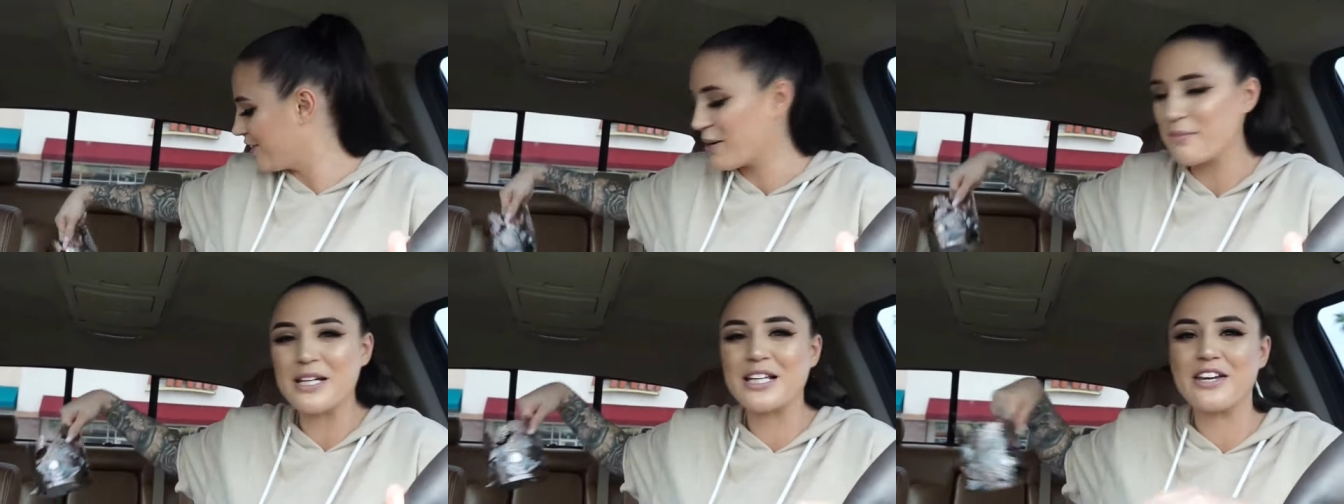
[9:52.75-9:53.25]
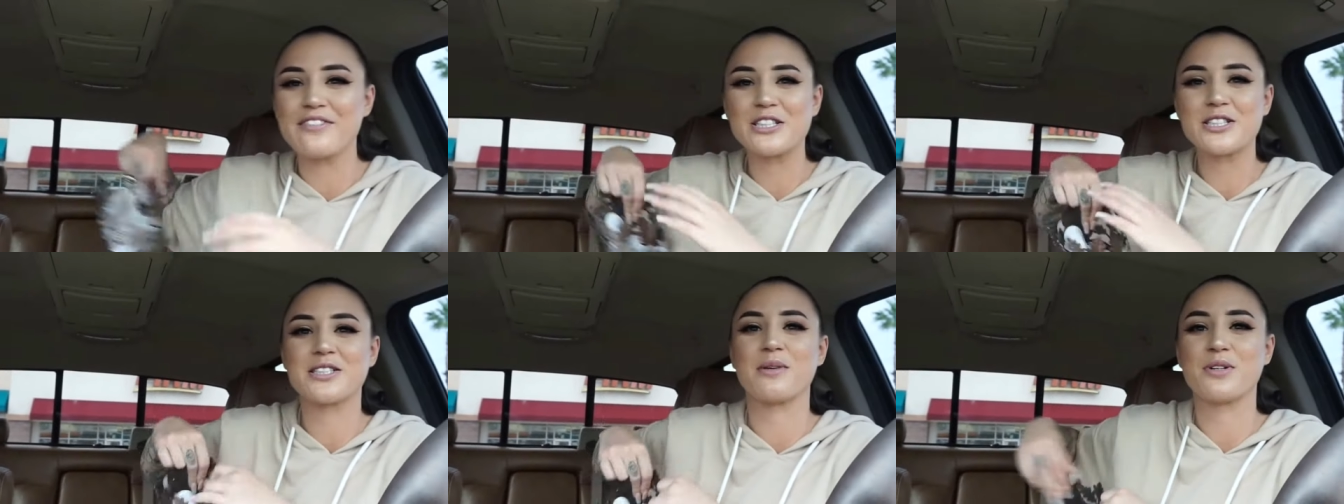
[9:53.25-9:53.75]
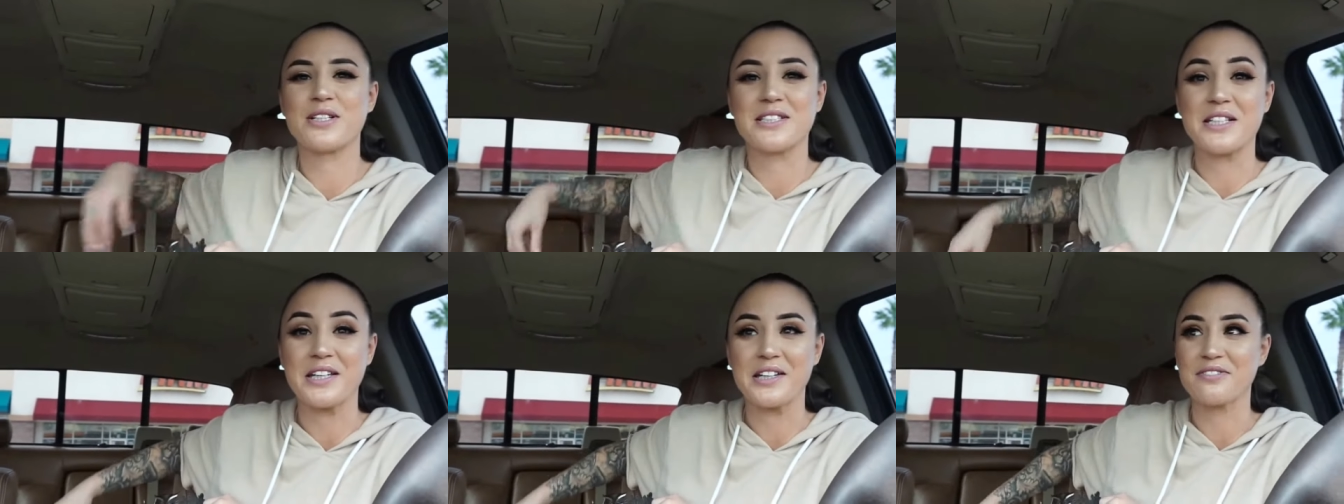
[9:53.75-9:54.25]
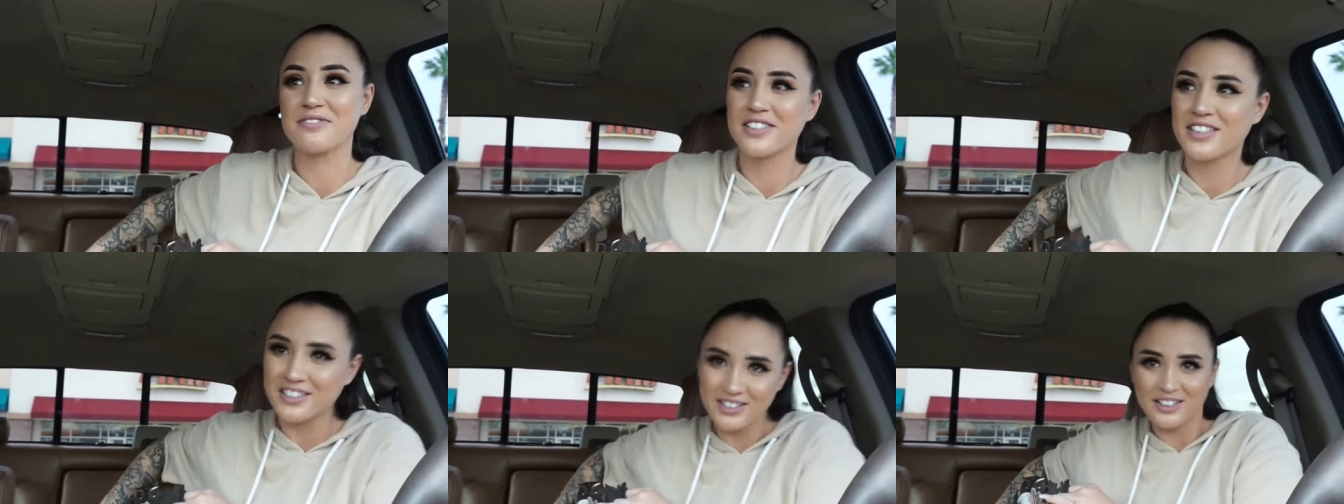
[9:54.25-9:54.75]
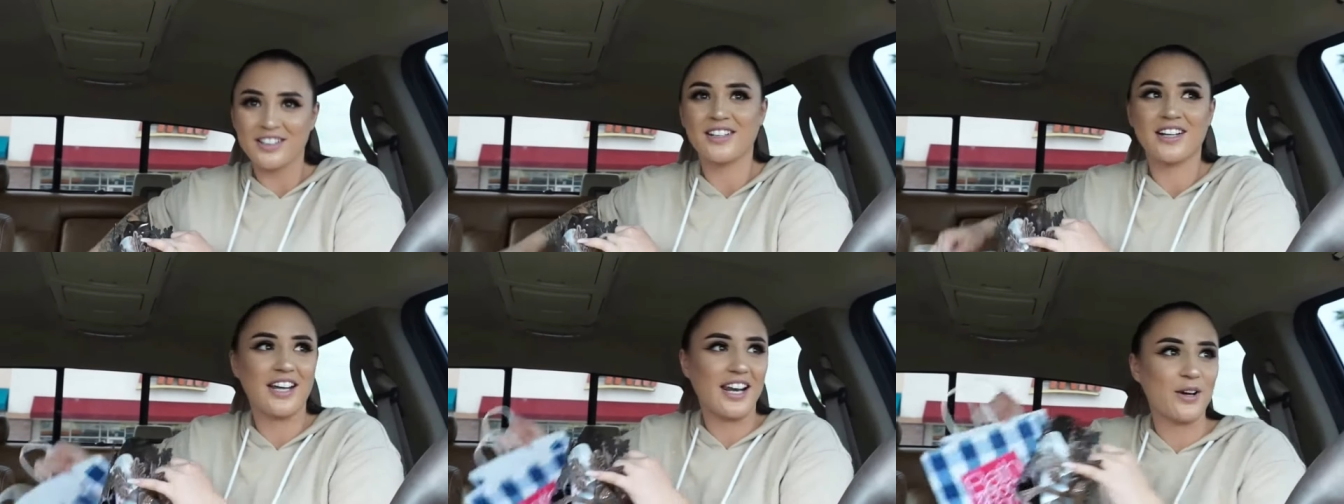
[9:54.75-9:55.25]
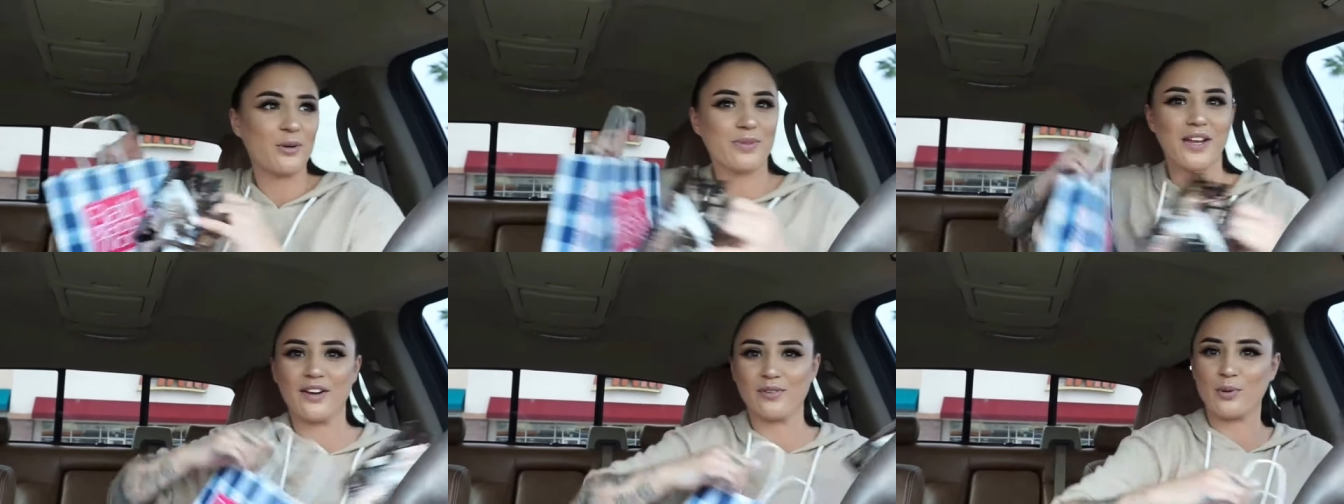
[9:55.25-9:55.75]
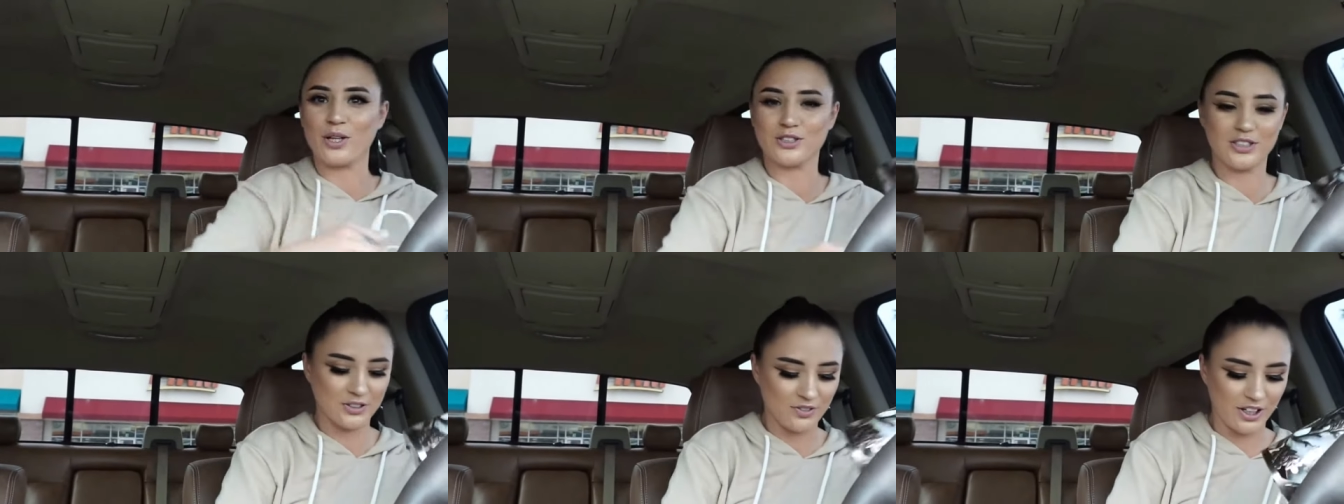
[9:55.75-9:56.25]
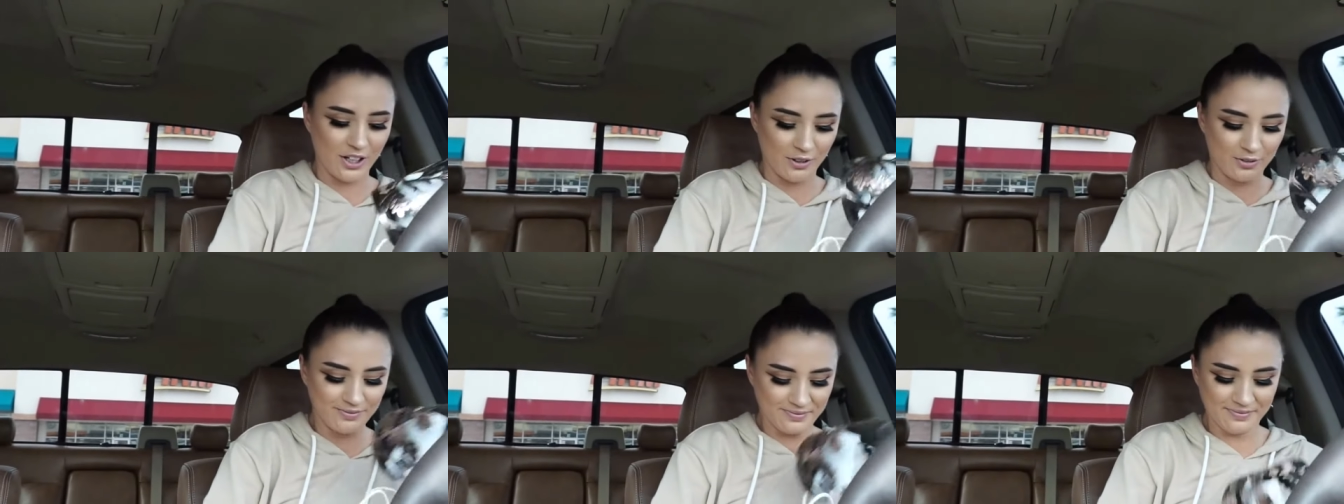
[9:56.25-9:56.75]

I'm gonna give it to someone as a gift and I hope they never watch this video.